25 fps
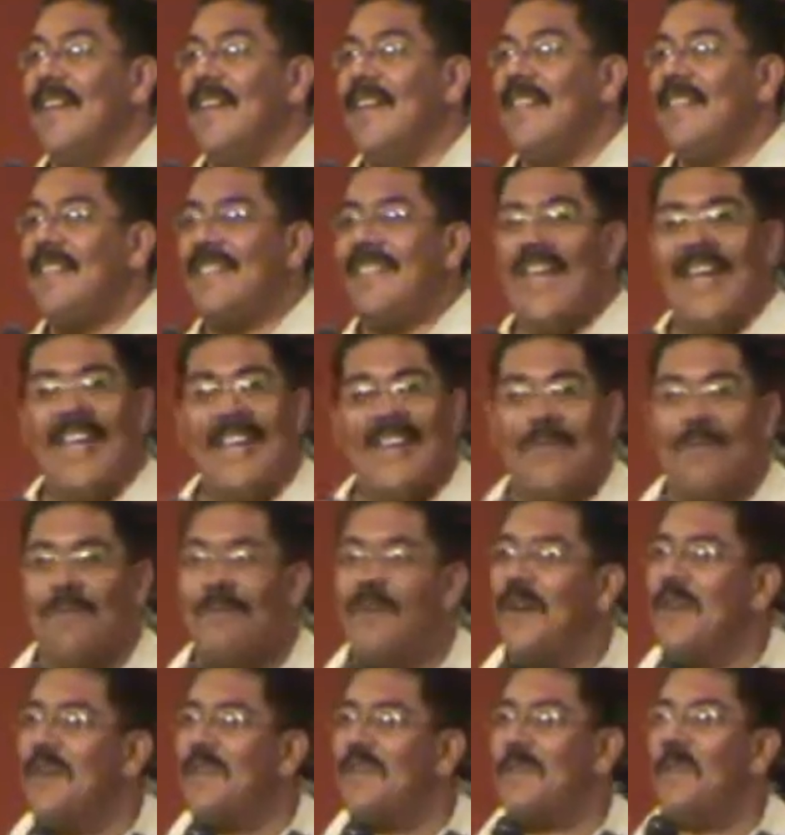He said in
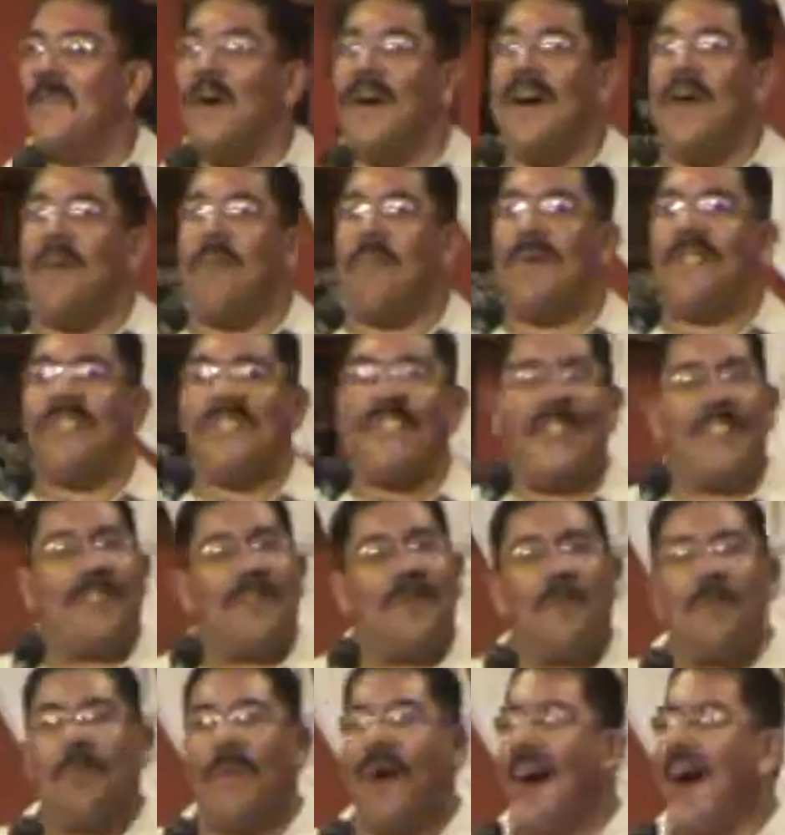verse 1, present
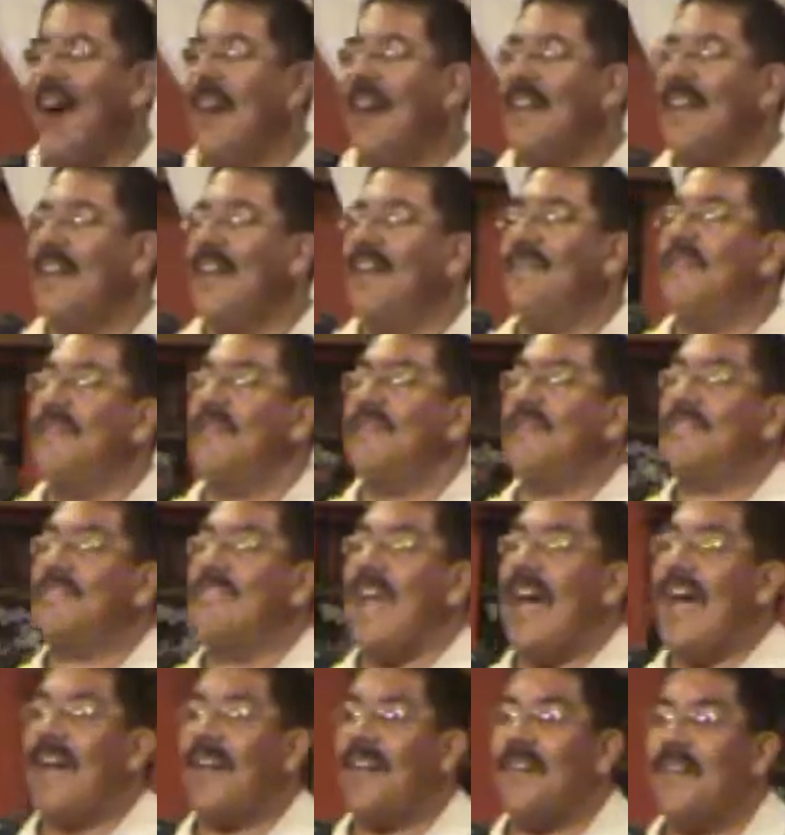your body living
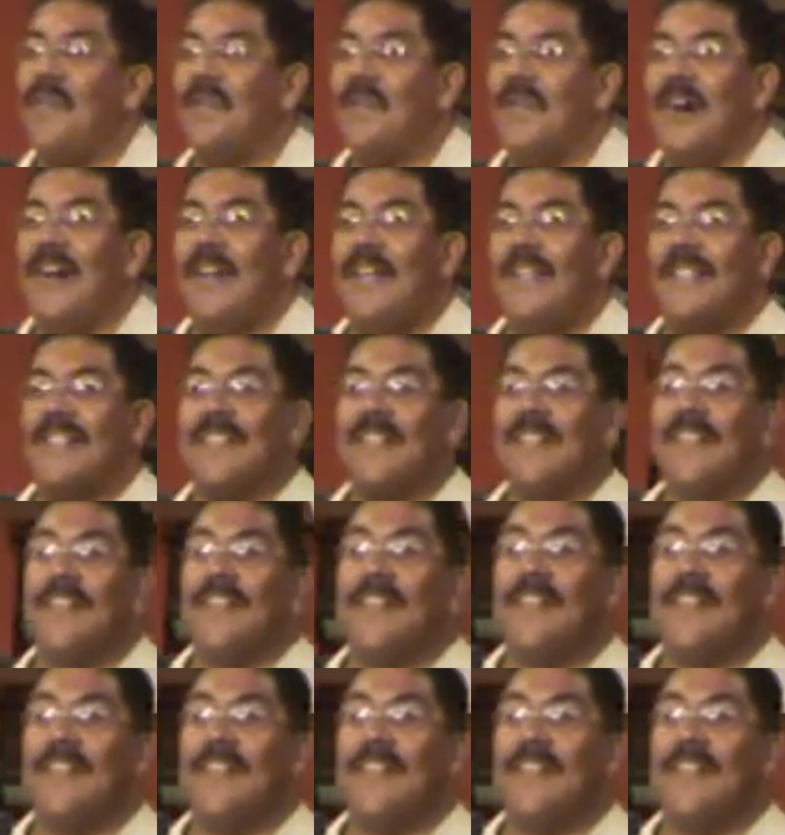sacrifice.